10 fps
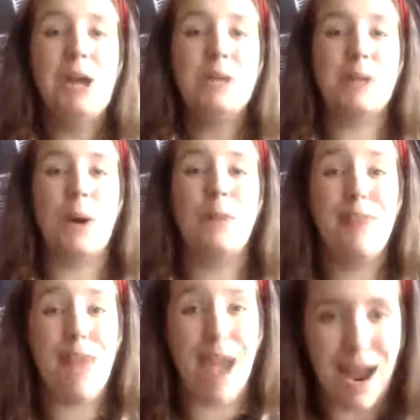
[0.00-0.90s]
So
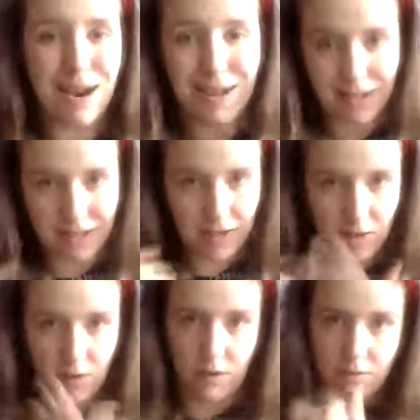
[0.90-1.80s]
that, and
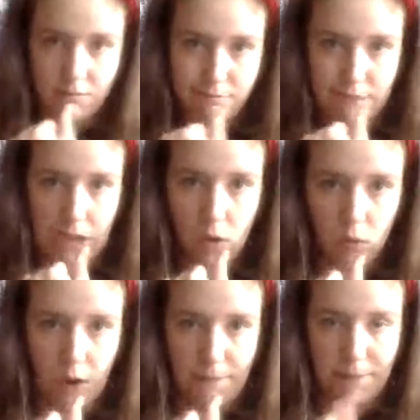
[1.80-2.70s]
here,
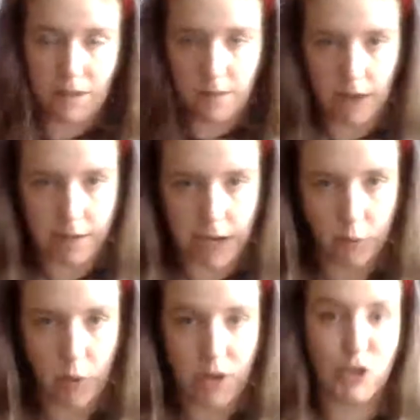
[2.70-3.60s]
wrapping in that
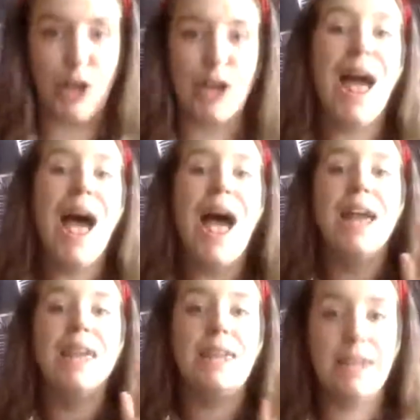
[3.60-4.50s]
digression,
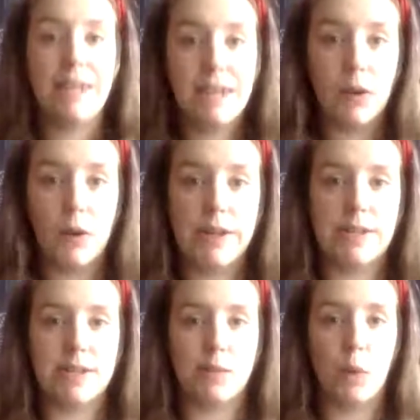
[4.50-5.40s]
here
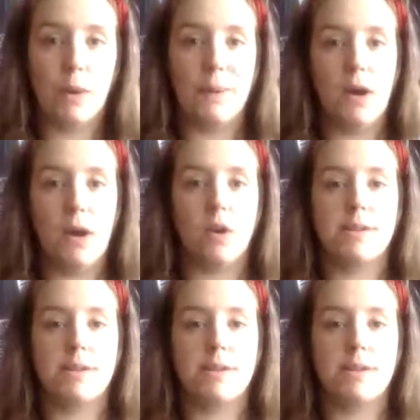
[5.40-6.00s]
is where we are.